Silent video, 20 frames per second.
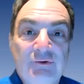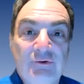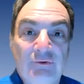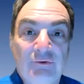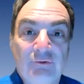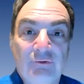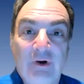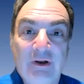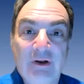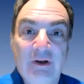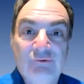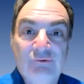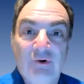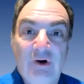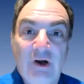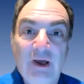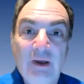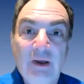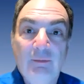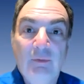
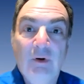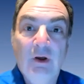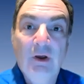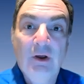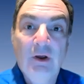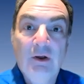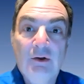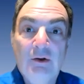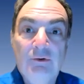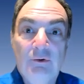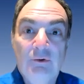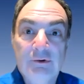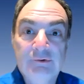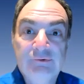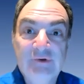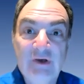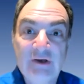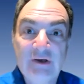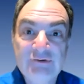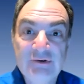transcribe your
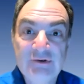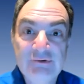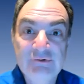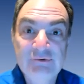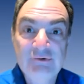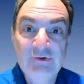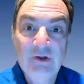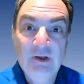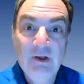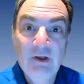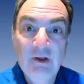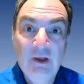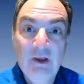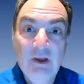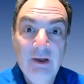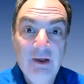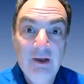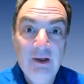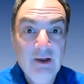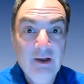sessions?
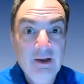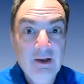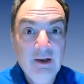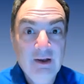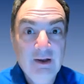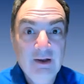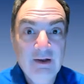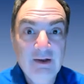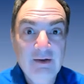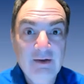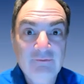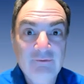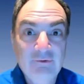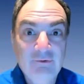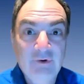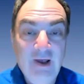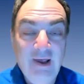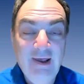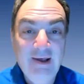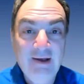If
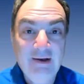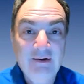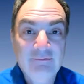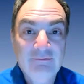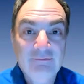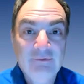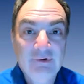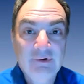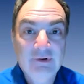you have,